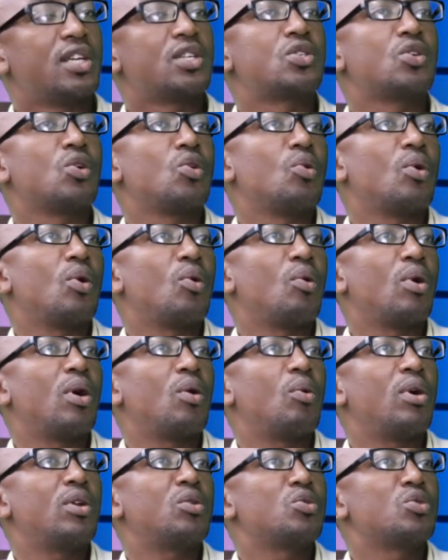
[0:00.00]
So
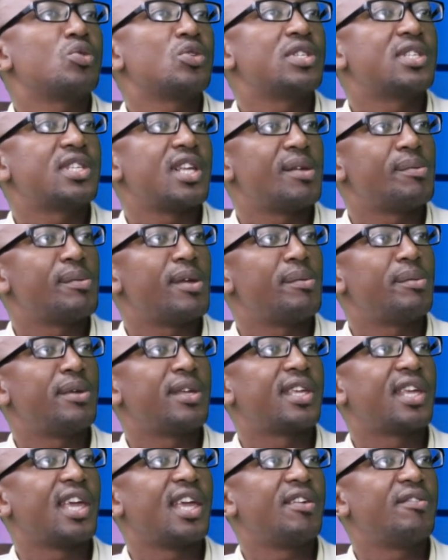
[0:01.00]
what would you say
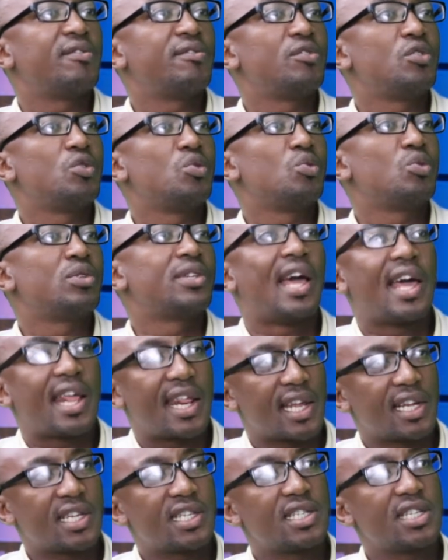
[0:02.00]
maybe gave you
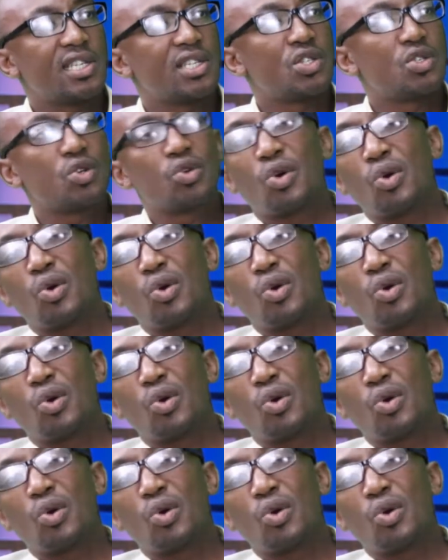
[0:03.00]
direction to